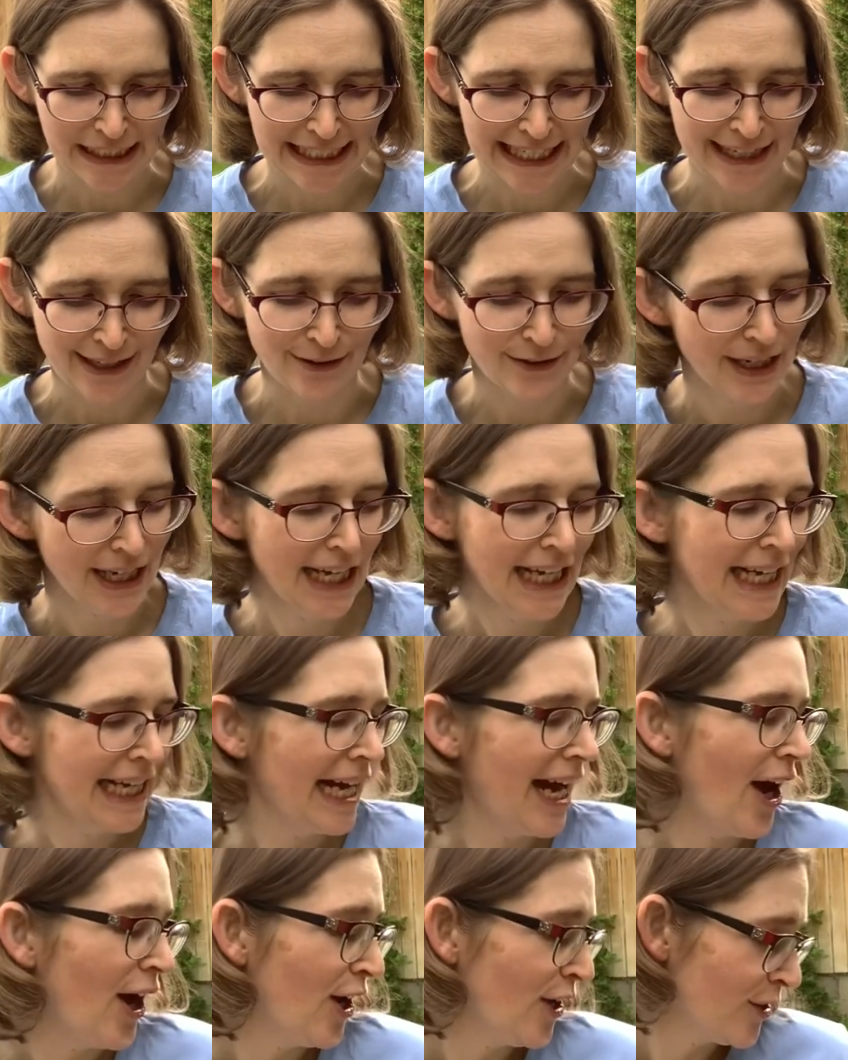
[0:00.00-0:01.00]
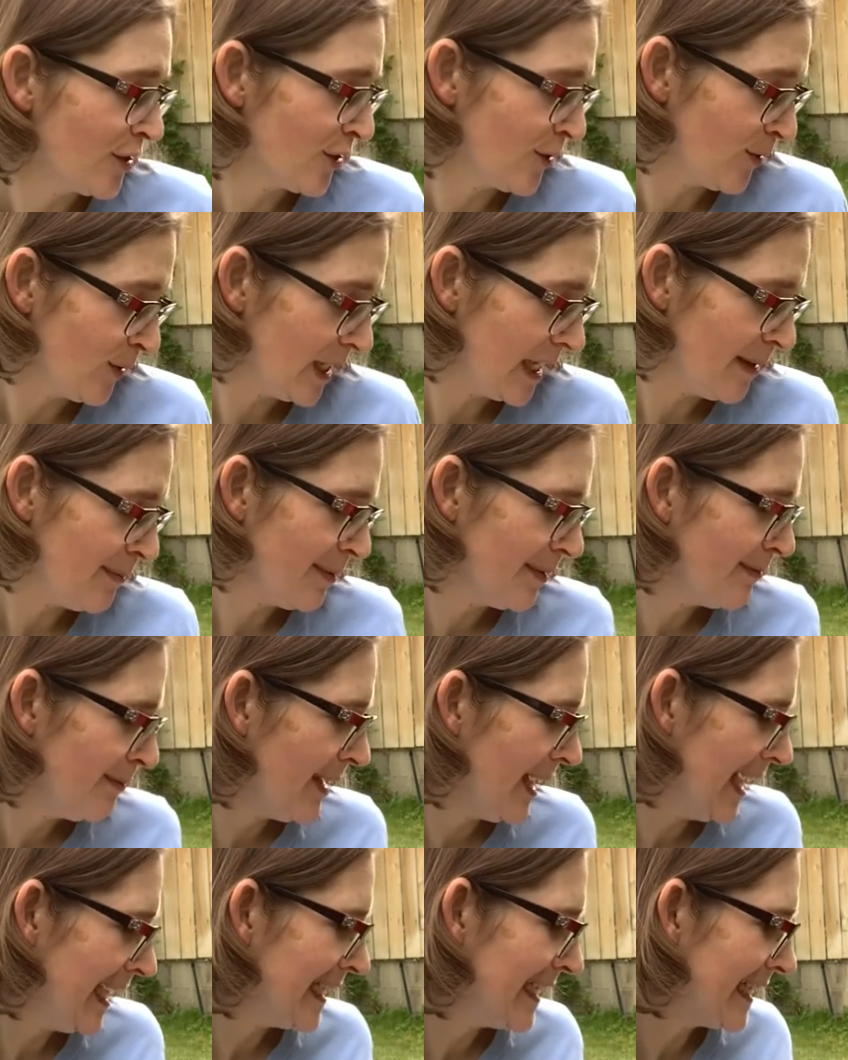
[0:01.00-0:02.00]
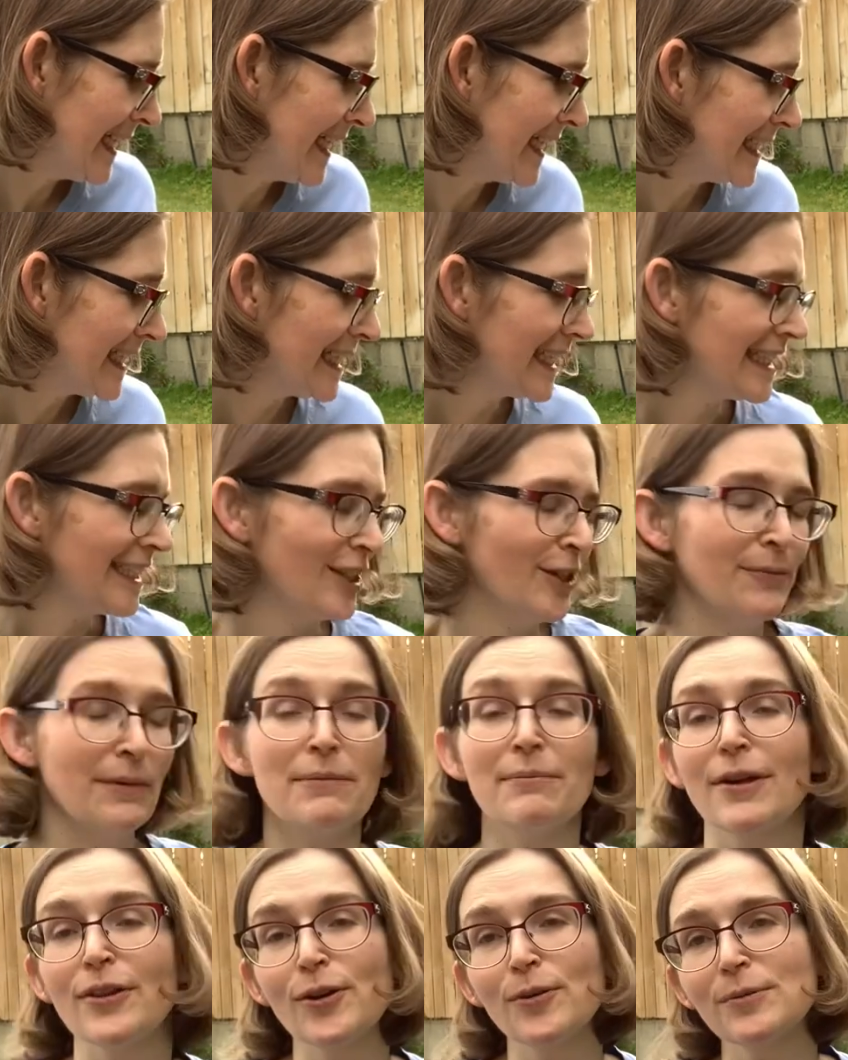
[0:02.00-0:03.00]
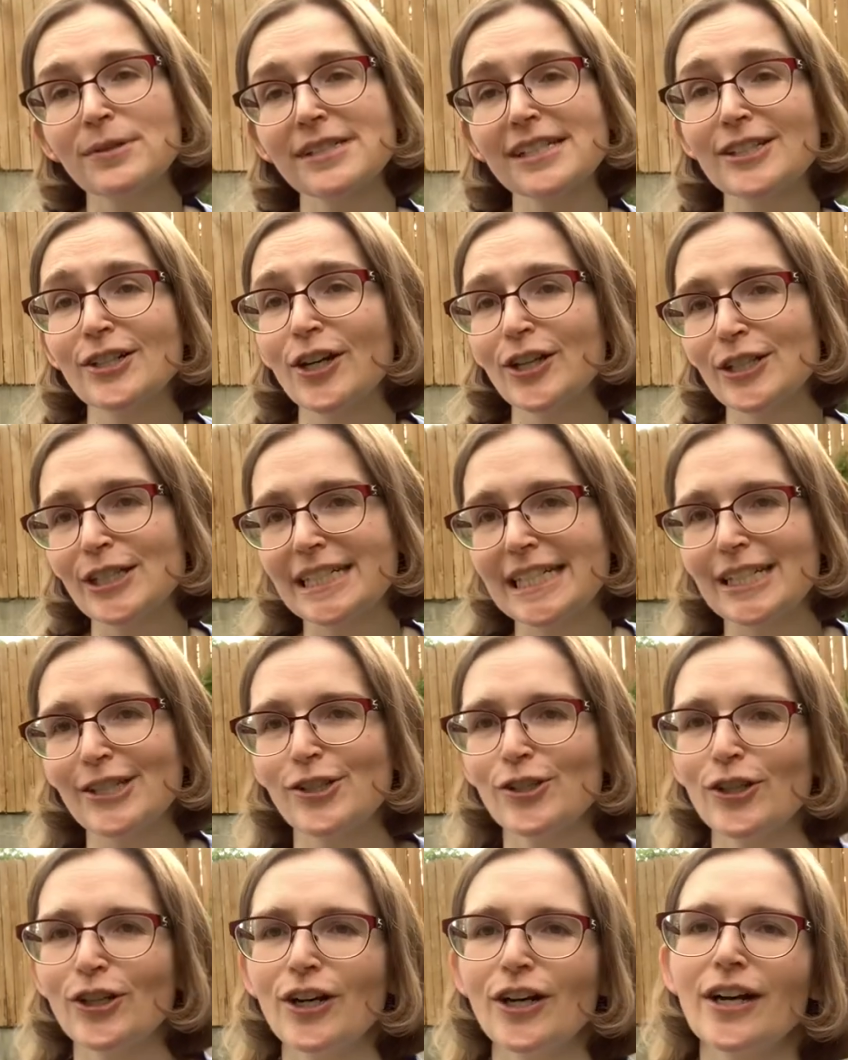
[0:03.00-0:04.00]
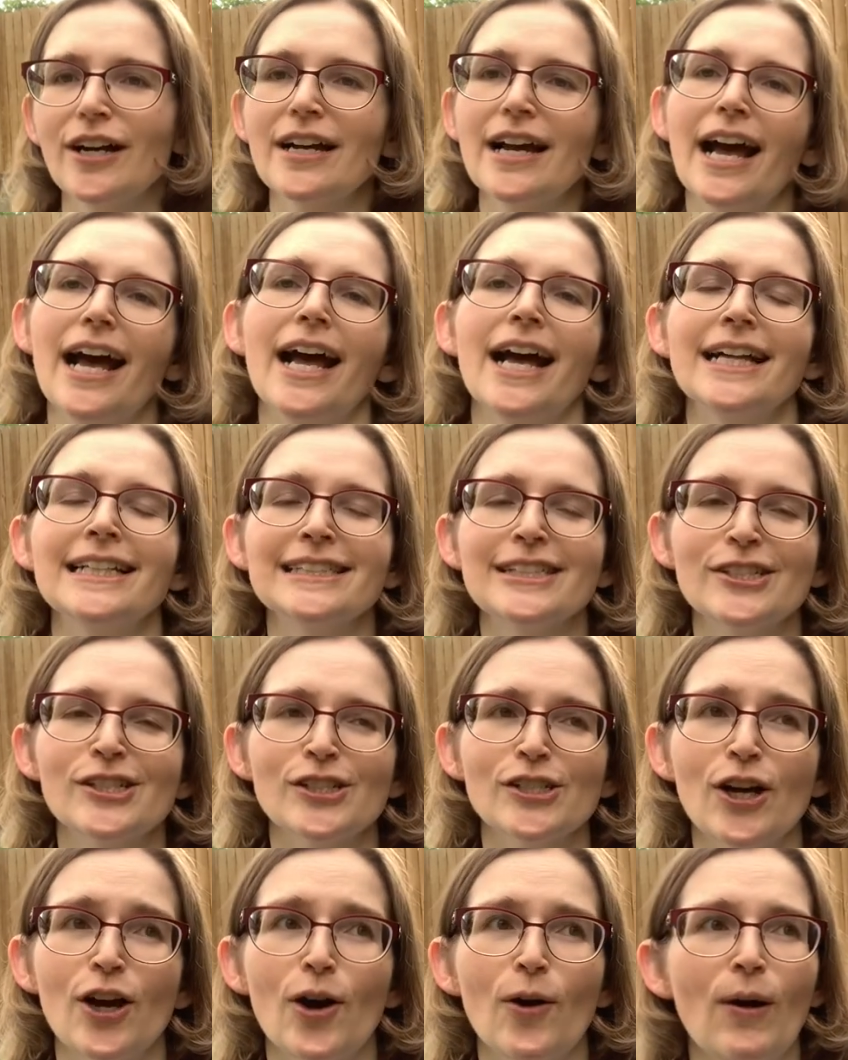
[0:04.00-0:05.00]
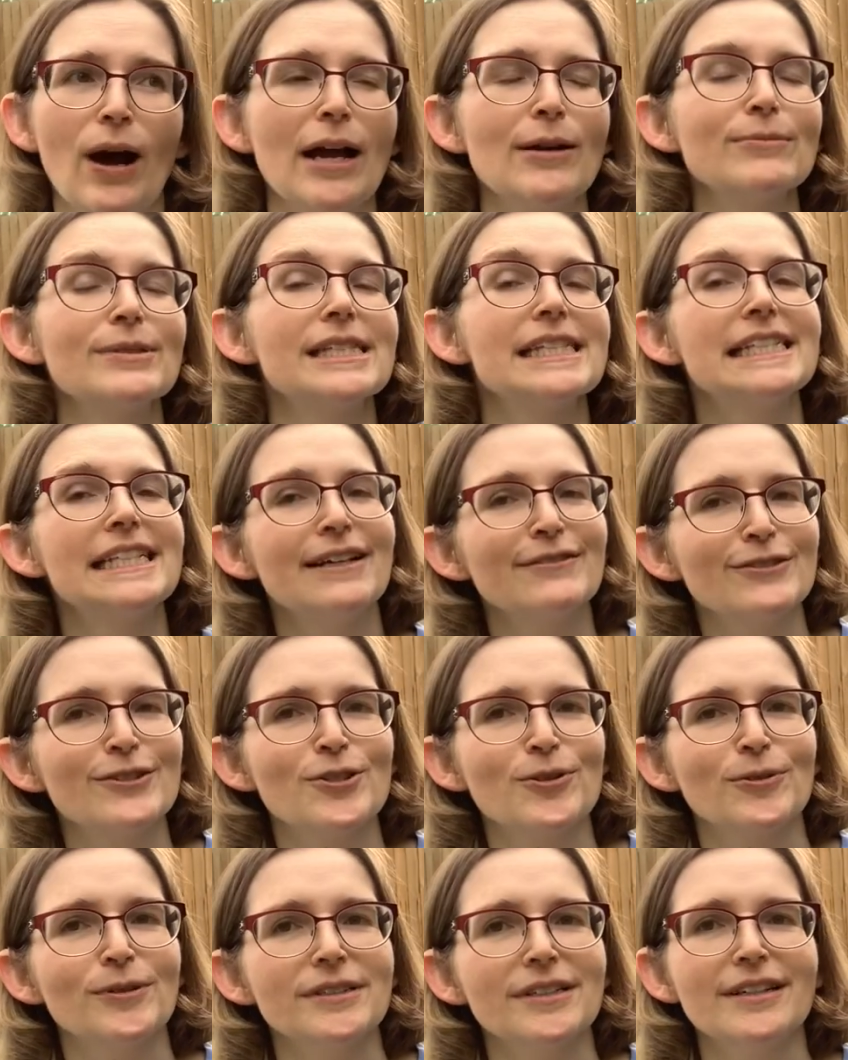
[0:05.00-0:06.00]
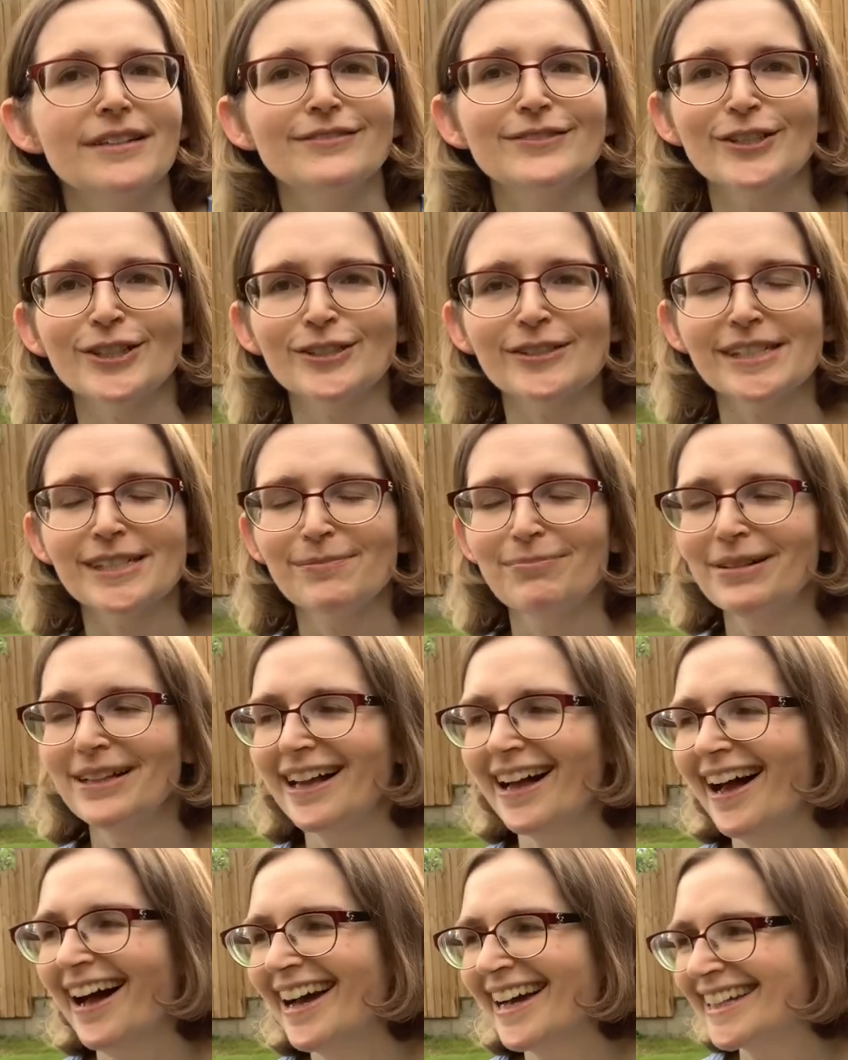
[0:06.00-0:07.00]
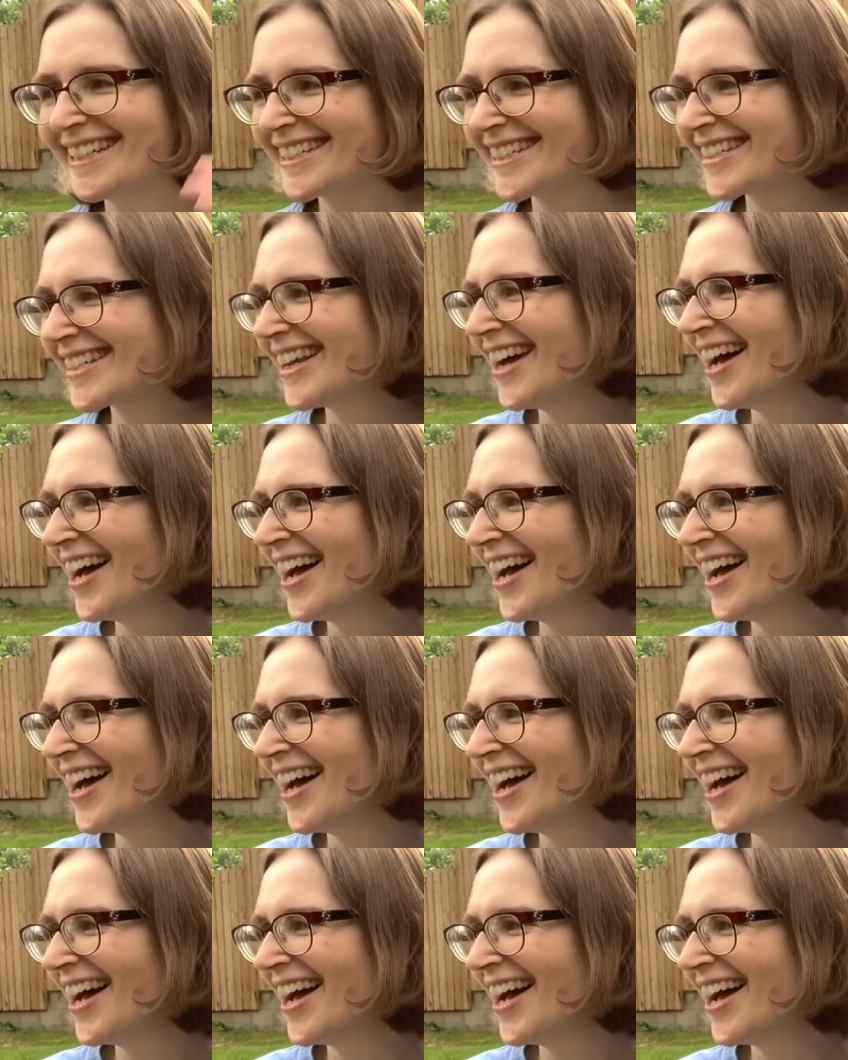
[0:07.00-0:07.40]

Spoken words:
Now, also keep in mind that, you know, my mother was an art teacher, and so I was never short of art supplies